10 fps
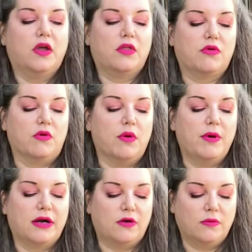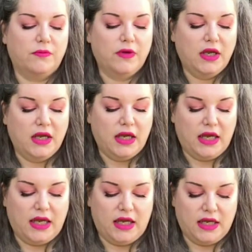through a buckle.
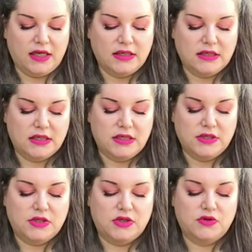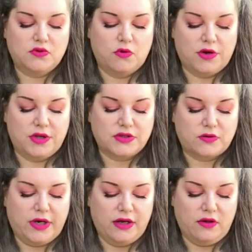And Zeus wore this
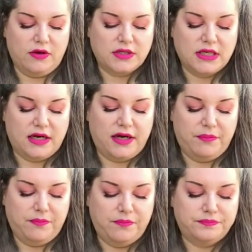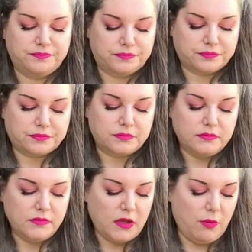quite a long time
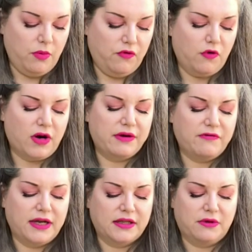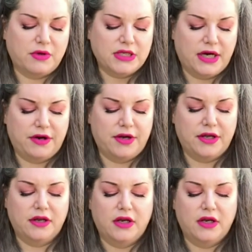before I finally retired it.